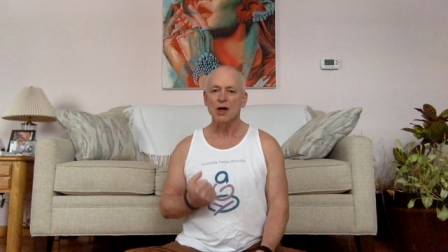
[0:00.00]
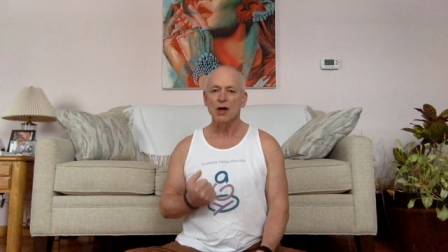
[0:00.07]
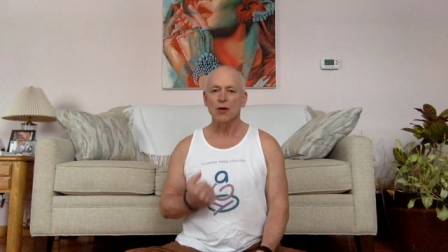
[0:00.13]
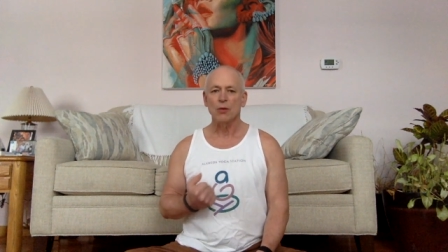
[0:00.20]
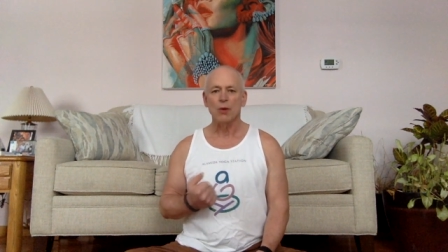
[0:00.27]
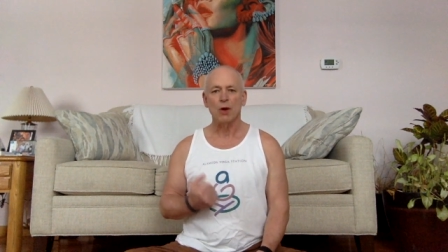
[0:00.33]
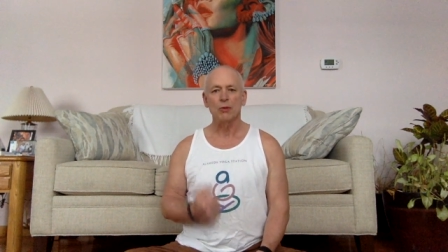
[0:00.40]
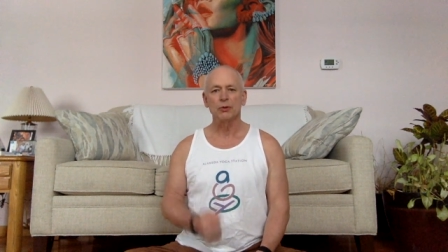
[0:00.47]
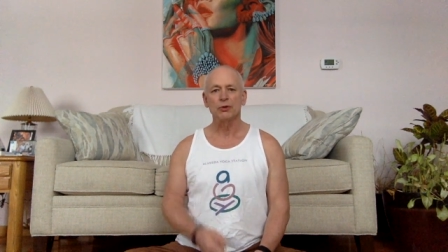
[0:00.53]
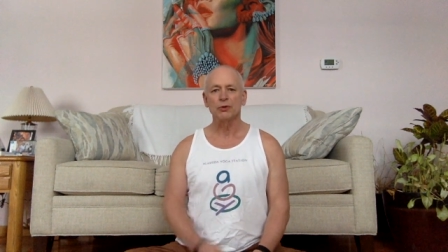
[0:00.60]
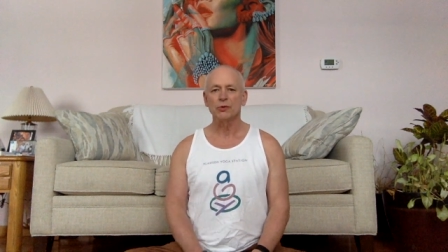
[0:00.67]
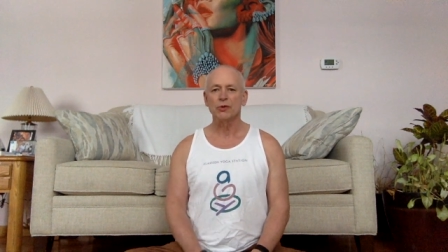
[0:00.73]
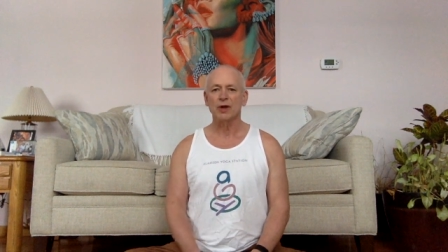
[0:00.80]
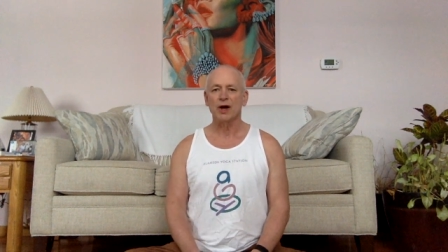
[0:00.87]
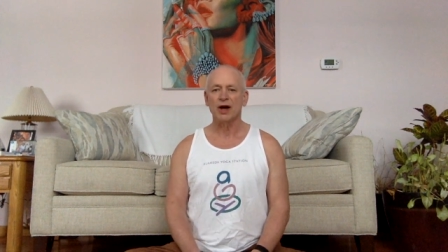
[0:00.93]
while we're
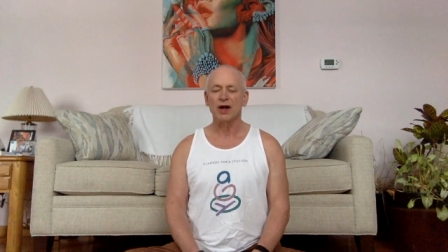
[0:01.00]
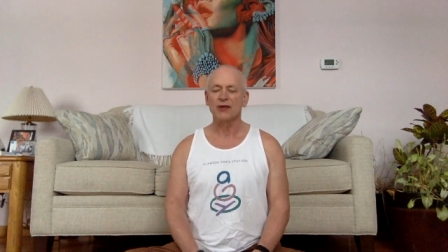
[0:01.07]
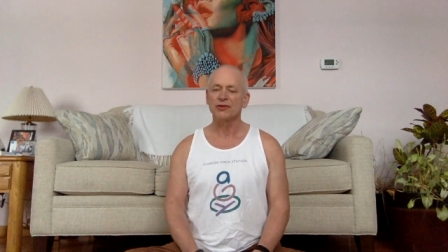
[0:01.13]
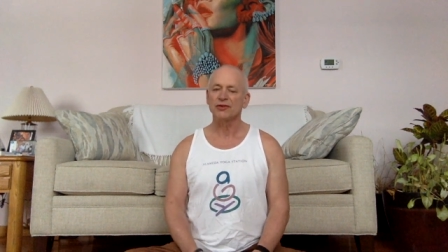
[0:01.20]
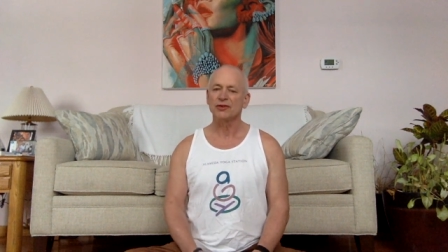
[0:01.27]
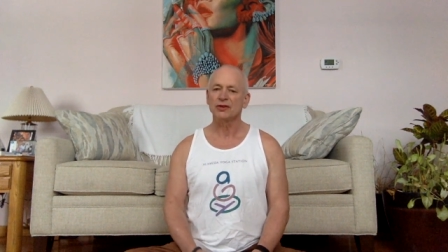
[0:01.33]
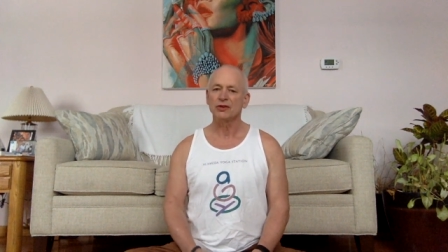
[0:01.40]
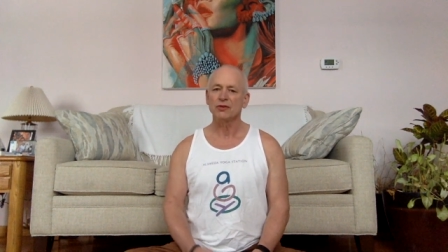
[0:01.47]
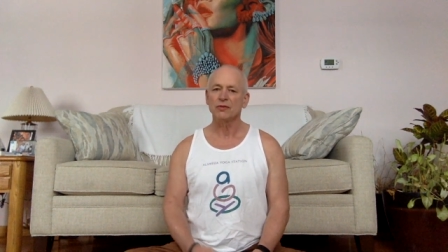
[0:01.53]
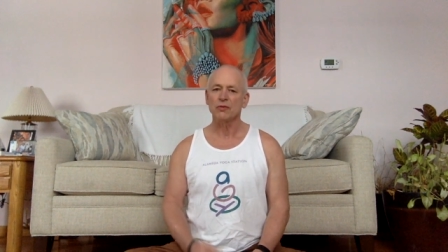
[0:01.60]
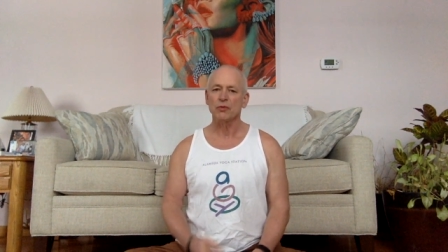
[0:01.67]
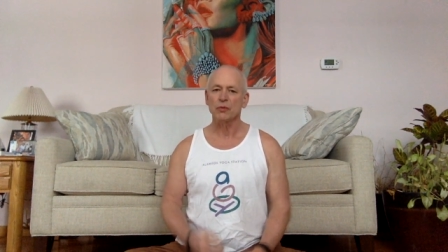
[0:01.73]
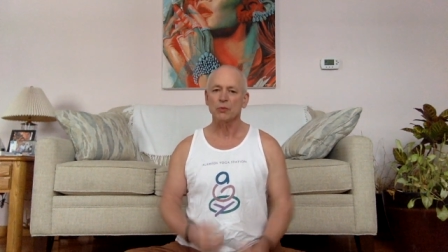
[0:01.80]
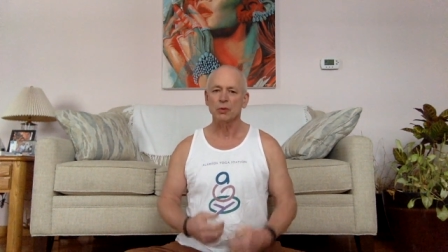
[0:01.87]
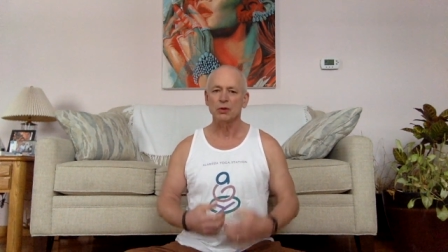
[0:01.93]
doing asana,
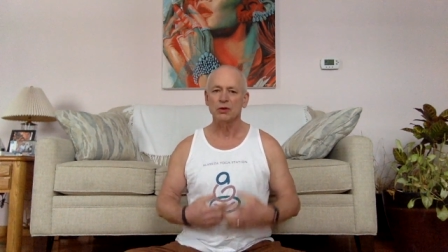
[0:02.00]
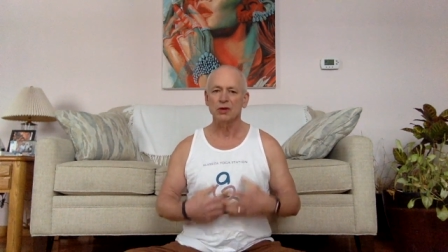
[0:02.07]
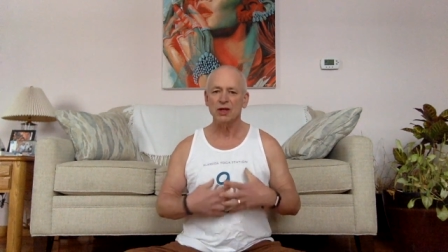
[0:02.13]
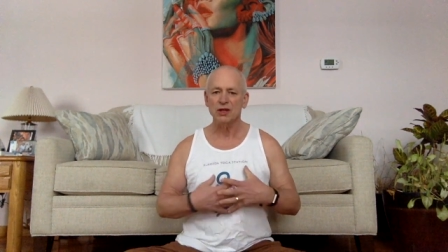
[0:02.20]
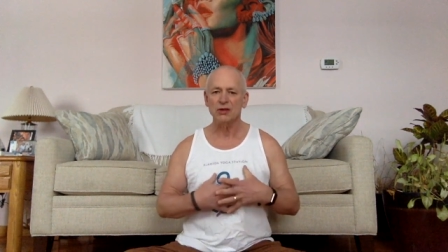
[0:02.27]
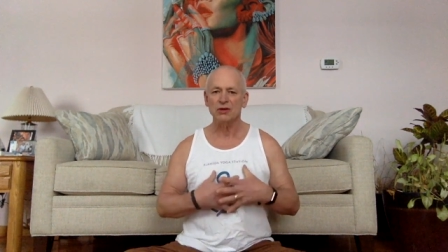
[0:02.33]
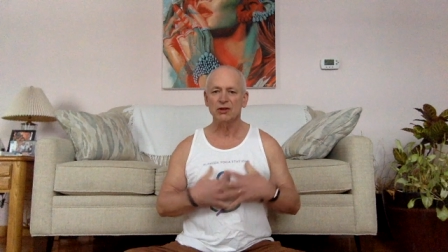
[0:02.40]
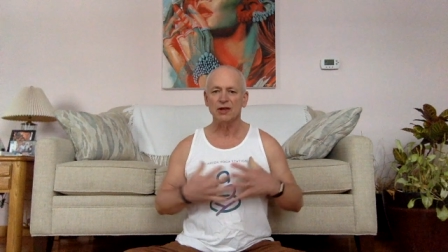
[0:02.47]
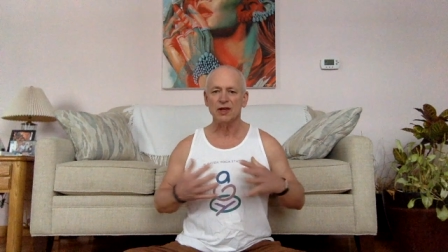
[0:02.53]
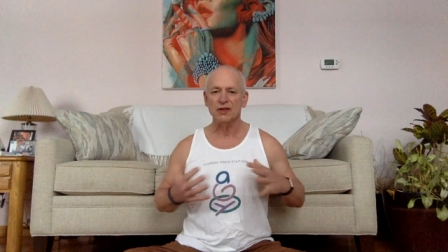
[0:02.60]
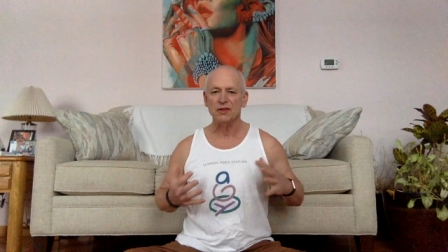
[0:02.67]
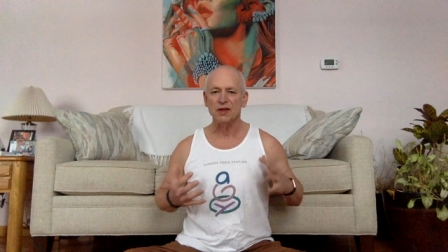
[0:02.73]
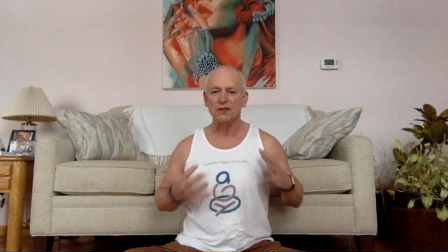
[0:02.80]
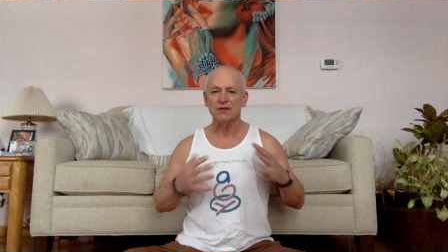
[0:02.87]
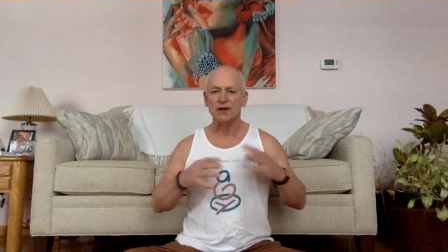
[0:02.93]
we need to
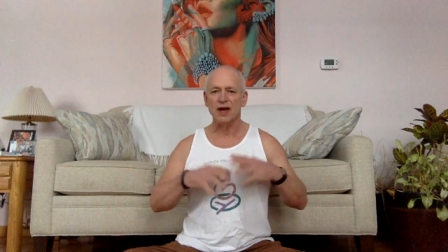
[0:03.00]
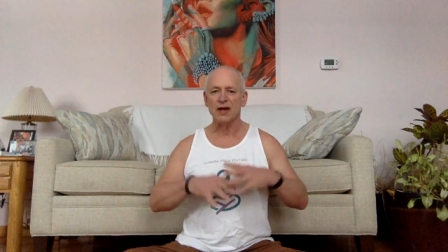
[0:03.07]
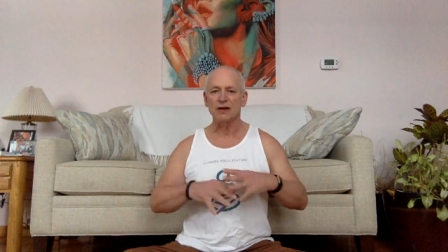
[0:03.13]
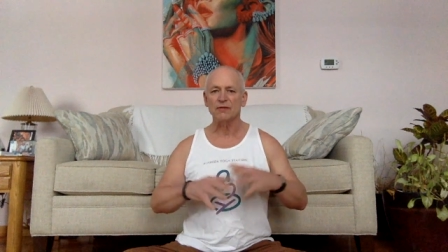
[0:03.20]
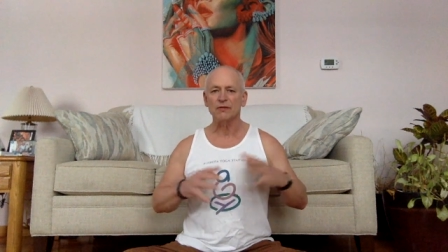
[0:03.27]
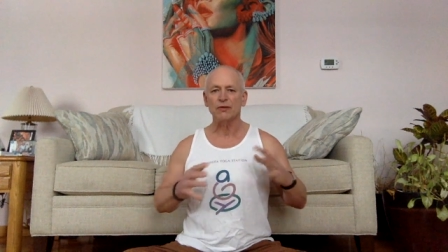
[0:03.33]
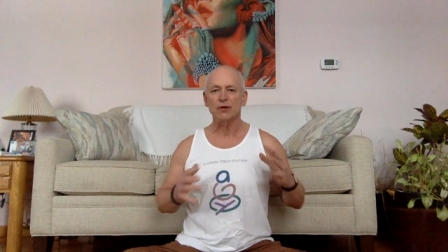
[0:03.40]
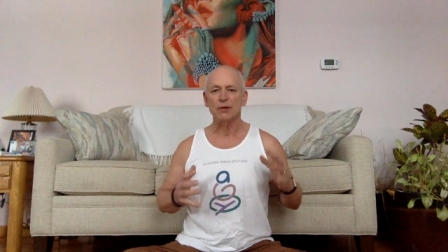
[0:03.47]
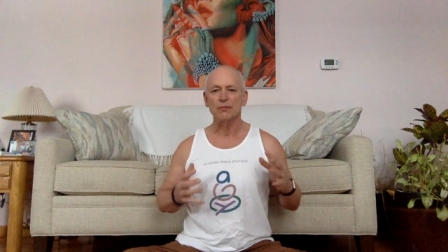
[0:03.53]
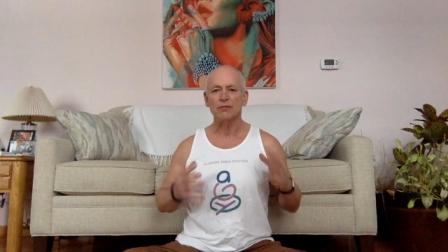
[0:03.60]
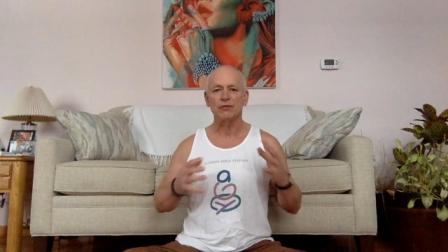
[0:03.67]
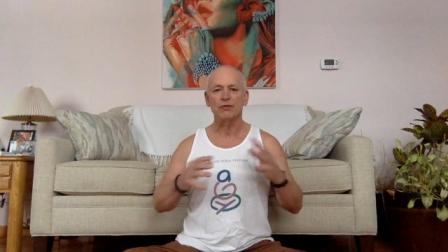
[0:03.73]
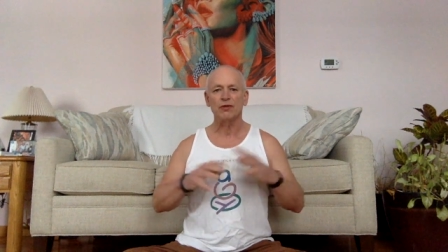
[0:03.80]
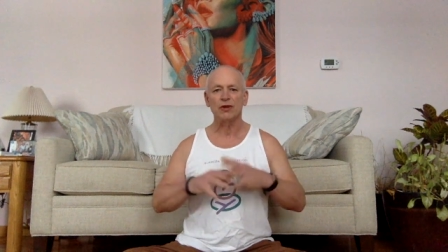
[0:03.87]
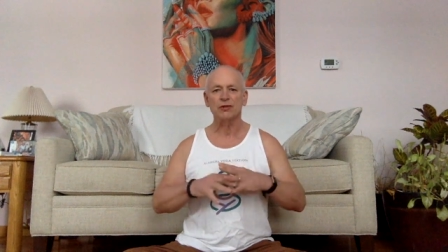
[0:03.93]
get that diaphragm
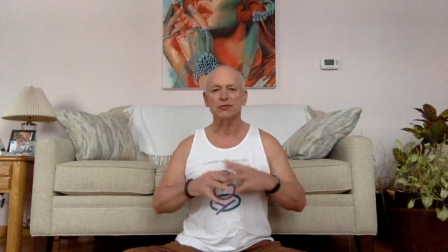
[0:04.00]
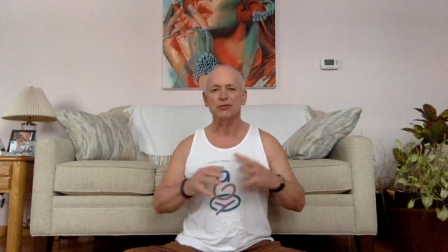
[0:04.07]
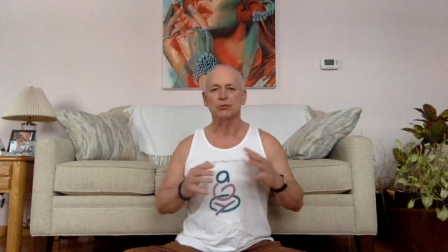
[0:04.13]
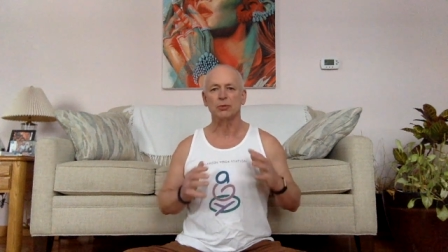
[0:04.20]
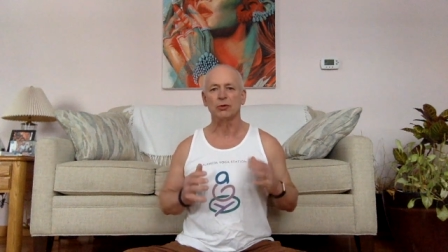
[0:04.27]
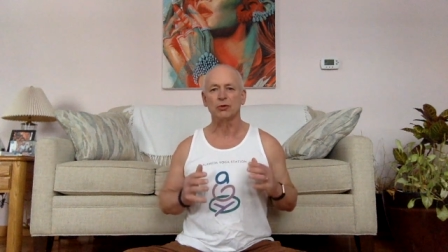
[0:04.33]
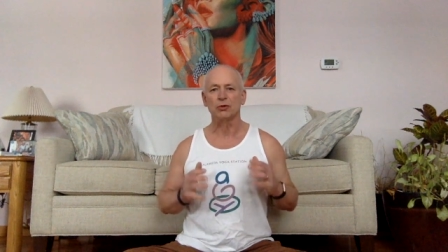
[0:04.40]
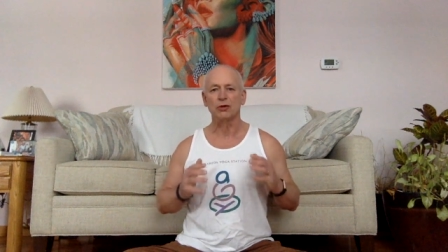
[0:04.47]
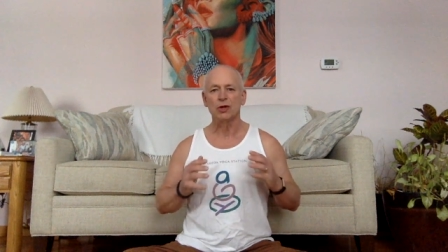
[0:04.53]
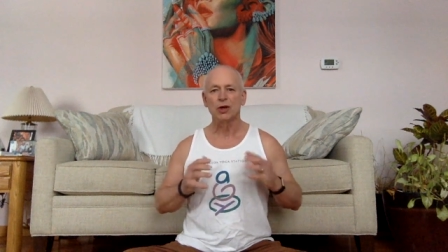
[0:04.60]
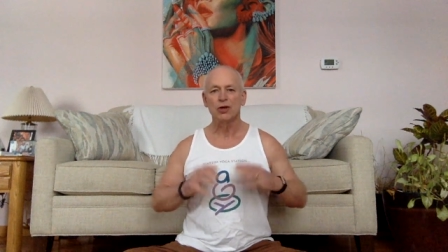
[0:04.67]
flexible